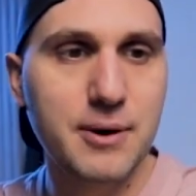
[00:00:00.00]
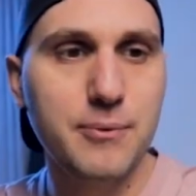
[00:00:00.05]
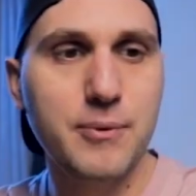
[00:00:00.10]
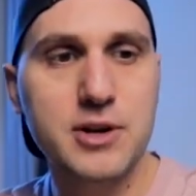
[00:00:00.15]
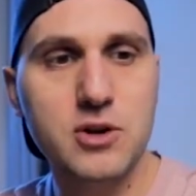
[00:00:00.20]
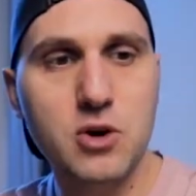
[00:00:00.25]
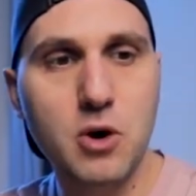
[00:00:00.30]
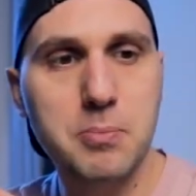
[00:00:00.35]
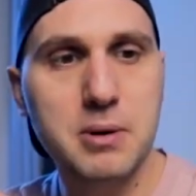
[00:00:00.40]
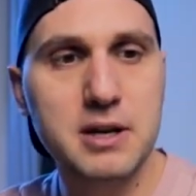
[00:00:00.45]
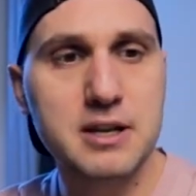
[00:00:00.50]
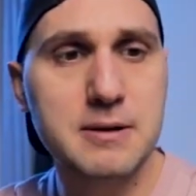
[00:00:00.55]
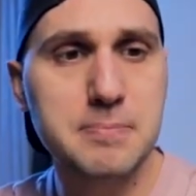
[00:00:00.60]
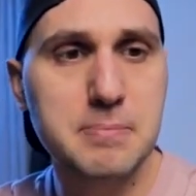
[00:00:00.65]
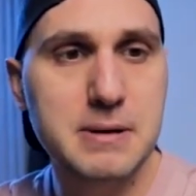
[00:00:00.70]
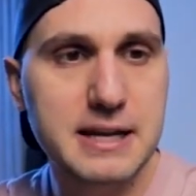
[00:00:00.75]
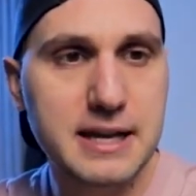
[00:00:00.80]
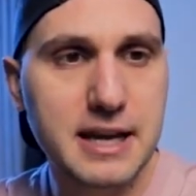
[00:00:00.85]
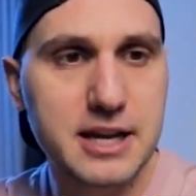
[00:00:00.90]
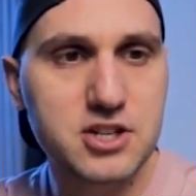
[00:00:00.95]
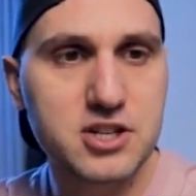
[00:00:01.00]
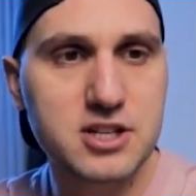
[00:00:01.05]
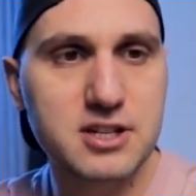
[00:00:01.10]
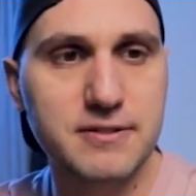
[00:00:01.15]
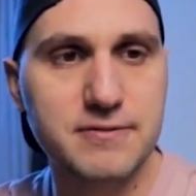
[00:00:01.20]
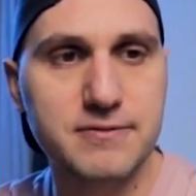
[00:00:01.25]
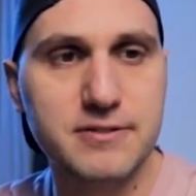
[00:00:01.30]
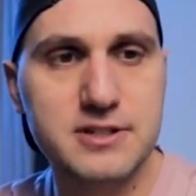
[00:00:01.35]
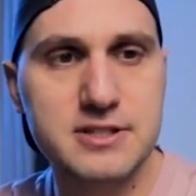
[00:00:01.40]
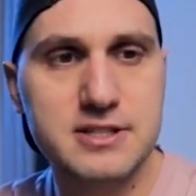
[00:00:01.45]
When you open the application,
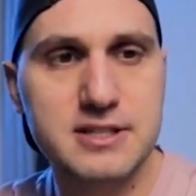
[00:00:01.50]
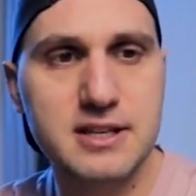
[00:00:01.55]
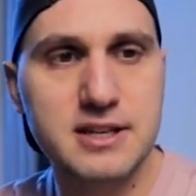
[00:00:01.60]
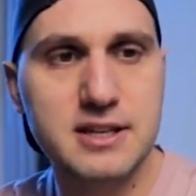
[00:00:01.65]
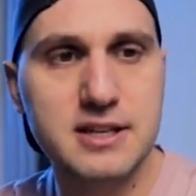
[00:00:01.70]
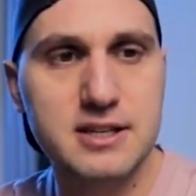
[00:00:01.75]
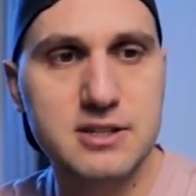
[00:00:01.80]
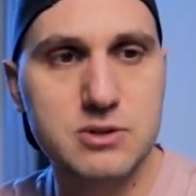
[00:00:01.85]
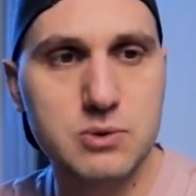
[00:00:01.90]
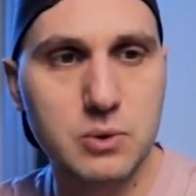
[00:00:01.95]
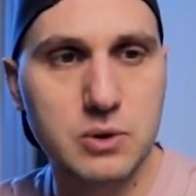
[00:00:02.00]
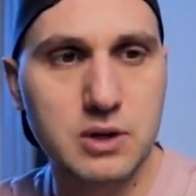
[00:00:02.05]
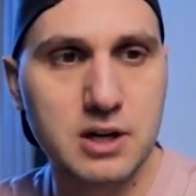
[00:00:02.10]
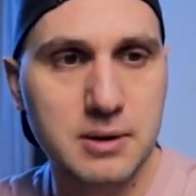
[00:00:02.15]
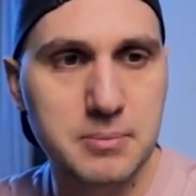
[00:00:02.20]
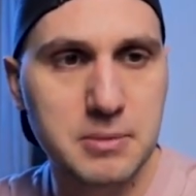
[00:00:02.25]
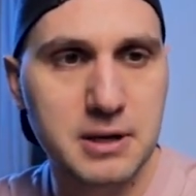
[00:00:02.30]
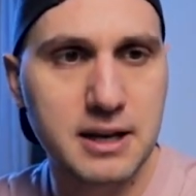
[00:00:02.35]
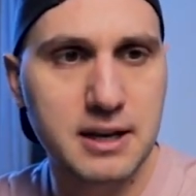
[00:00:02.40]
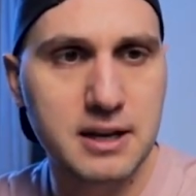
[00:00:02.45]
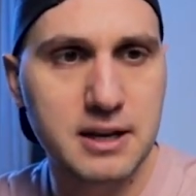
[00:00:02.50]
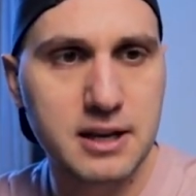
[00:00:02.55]
the first thing is to come